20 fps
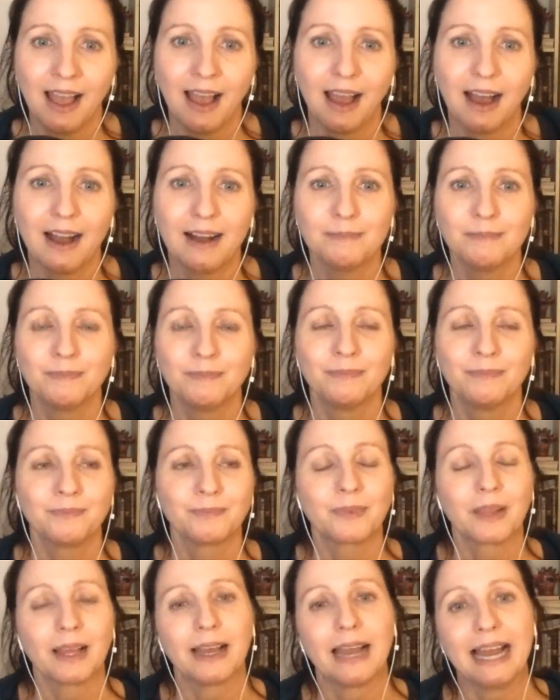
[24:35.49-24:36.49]
Um,
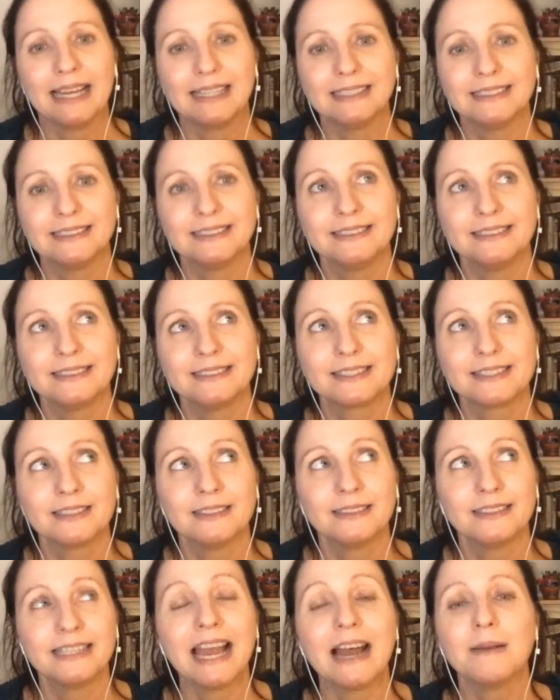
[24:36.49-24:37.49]
and
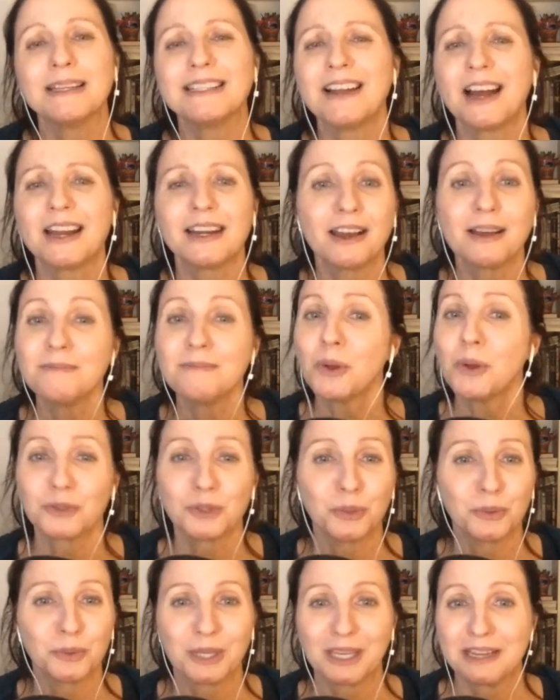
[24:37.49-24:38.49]
yeah and i'm not
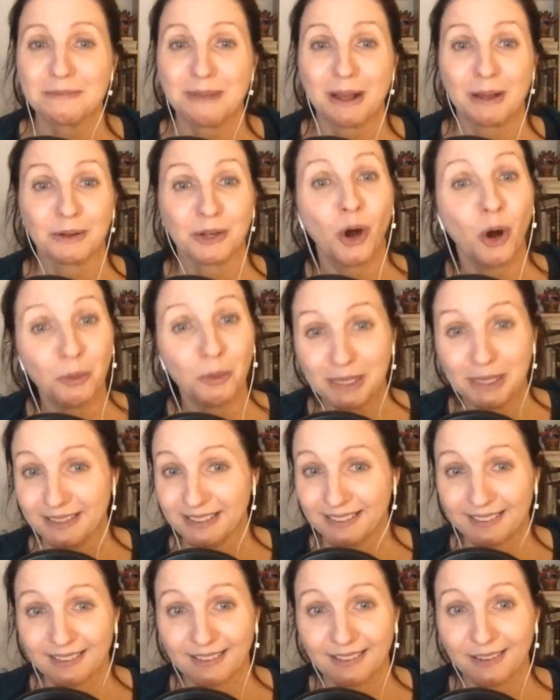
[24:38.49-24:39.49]
talking about
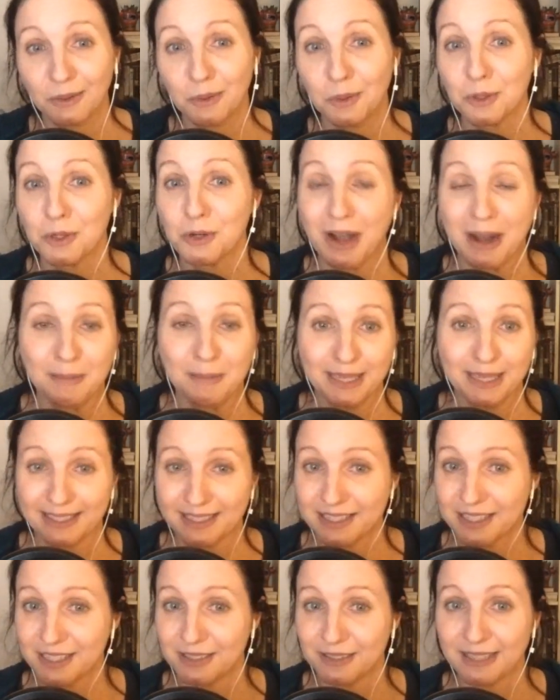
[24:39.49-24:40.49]
commas or grammar
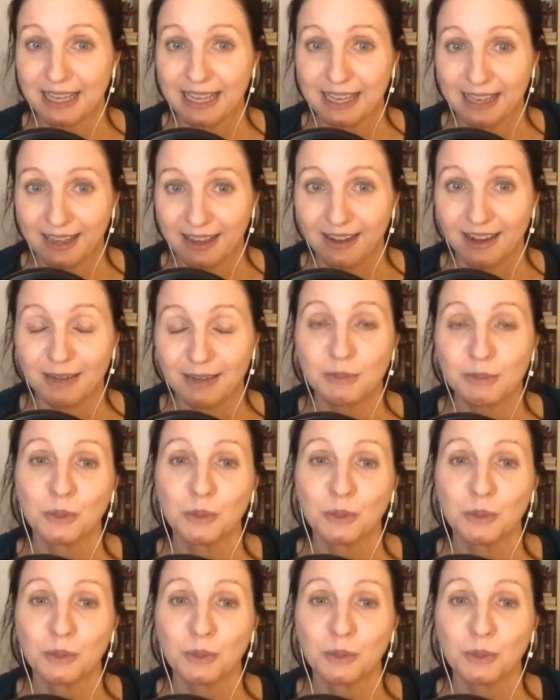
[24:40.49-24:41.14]
issues here i'm right.